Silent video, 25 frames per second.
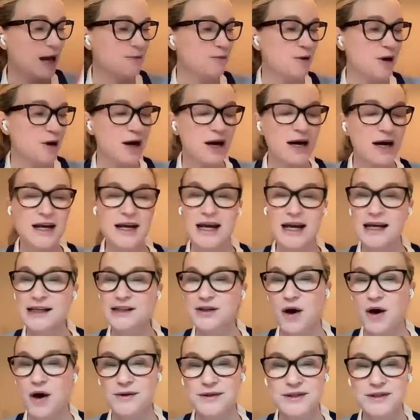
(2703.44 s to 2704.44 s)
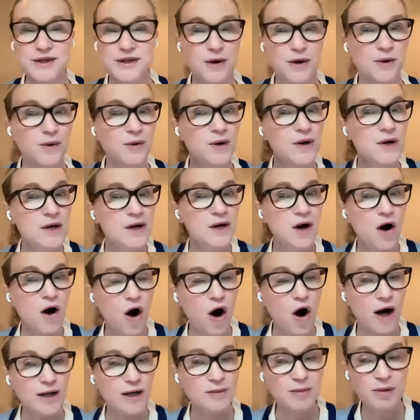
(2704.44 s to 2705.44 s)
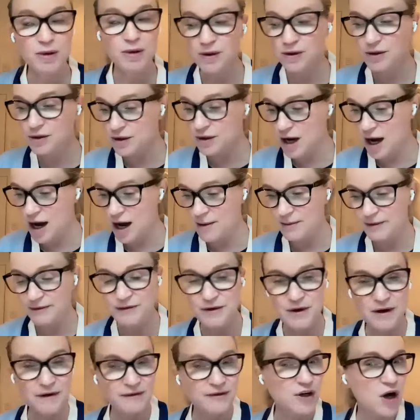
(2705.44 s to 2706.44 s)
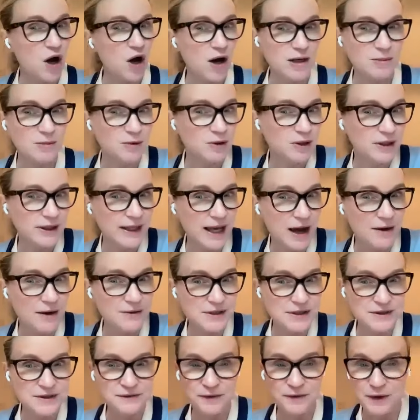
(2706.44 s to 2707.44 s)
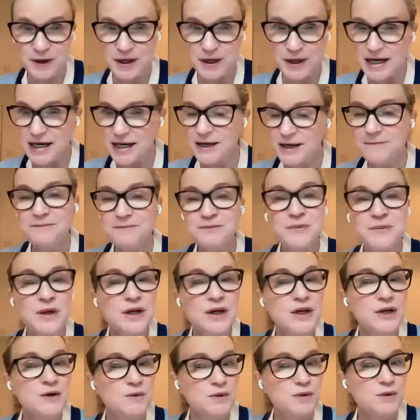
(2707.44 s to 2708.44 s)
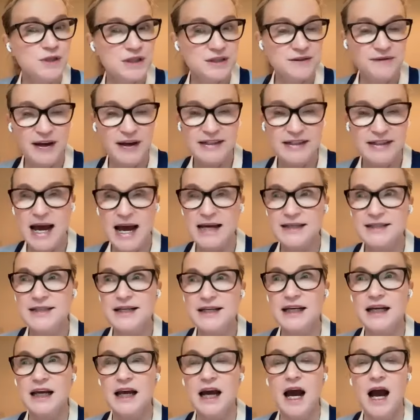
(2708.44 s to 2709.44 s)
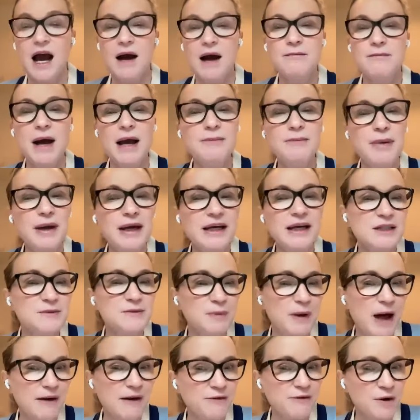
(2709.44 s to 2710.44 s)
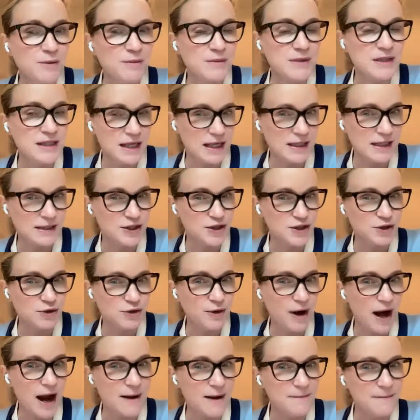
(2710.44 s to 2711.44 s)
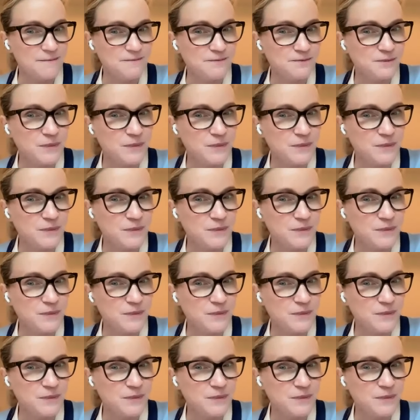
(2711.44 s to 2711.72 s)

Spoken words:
library. It's also Audible. If you have an Audible account, it's free, which is fantastic. My biggest platform is Instagram.